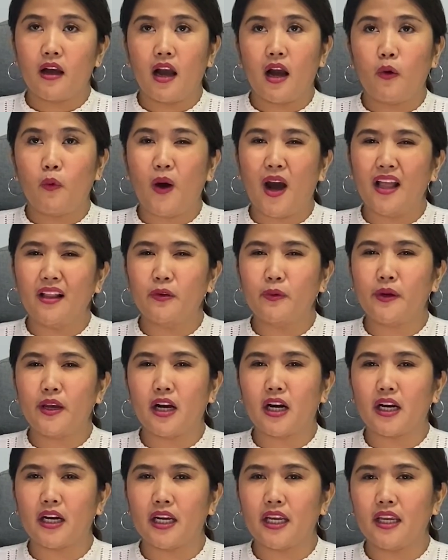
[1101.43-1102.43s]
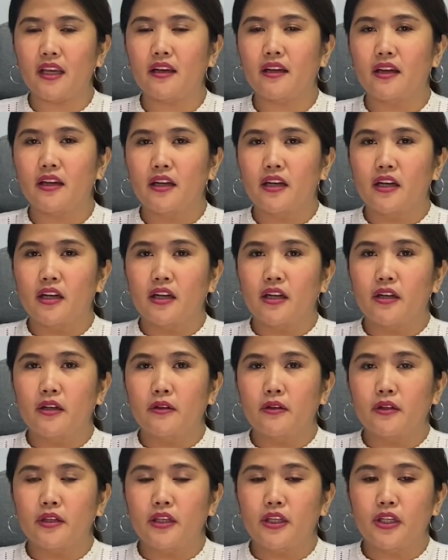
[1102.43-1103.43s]
while we are,
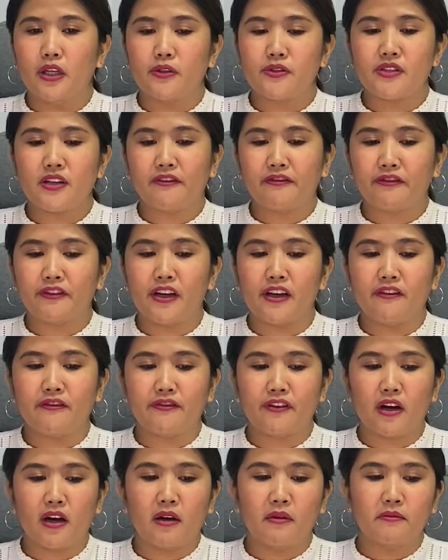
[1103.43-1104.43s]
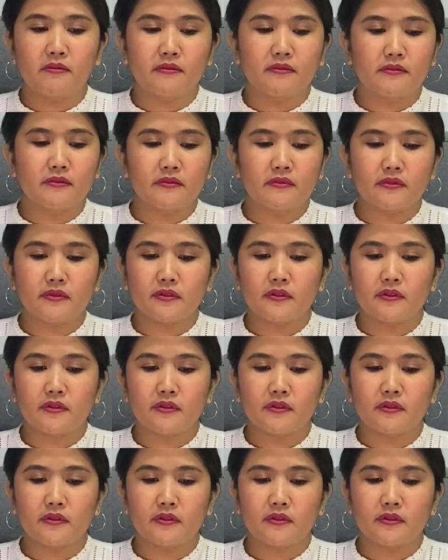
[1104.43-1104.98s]
suffering from,